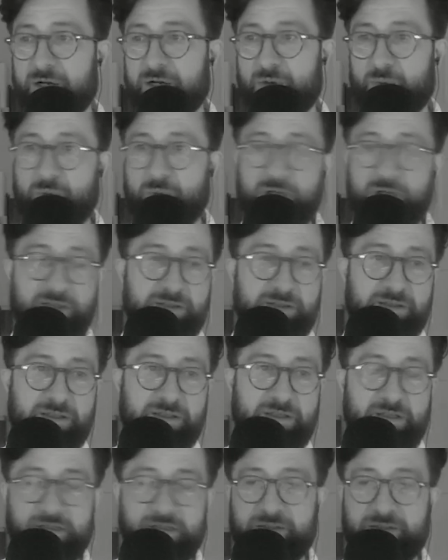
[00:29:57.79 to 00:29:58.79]
Well,
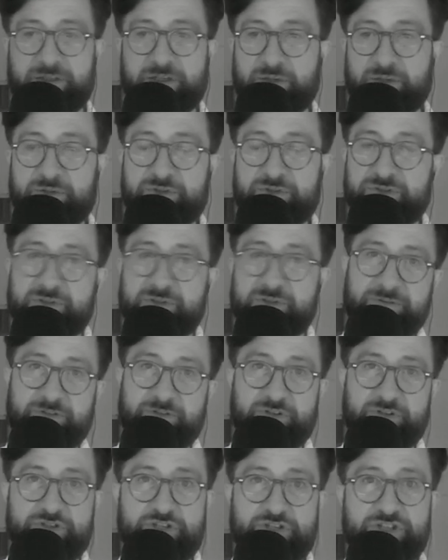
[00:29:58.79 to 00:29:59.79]
if
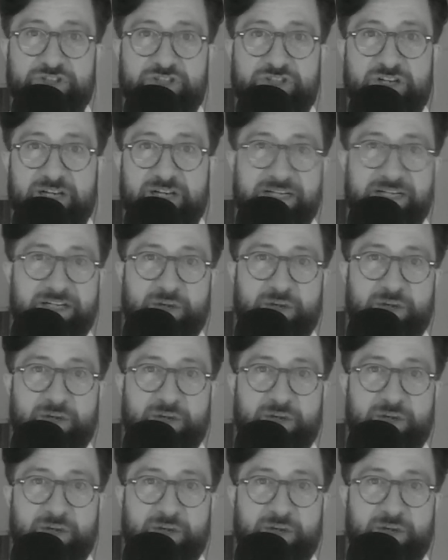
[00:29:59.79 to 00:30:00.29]
they're just starting,